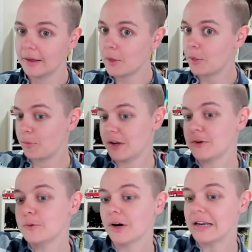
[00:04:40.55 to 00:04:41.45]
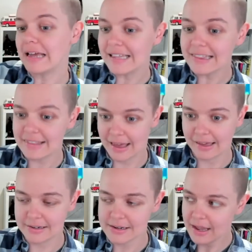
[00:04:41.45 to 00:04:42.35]
3, 2, 1, hit
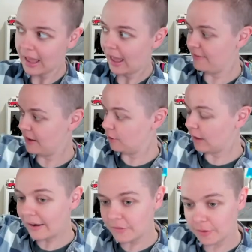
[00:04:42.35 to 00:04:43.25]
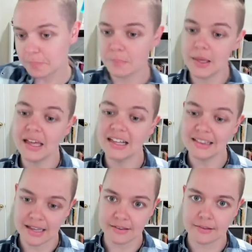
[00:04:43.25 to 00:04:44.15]
send, and then you'll have this big
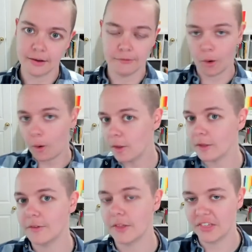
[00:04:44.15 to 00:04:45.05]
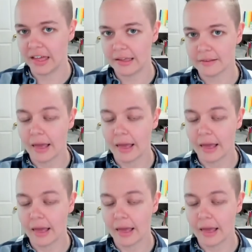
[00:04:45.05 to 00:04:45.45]
list of all of the things.